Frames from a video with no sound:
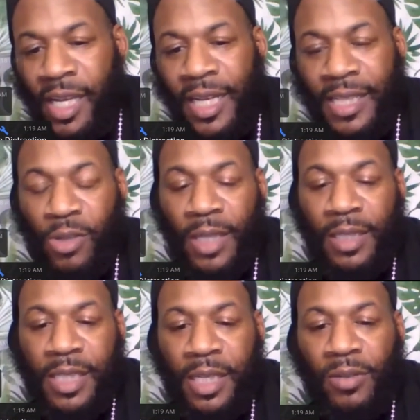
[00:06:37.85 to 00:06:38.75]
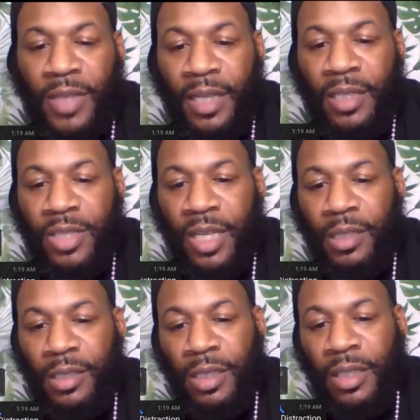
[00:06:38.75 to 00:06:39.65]
And I tried to tell Dana J,
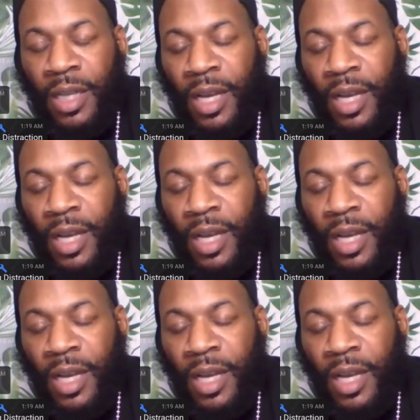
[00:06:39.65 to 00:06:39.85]
look,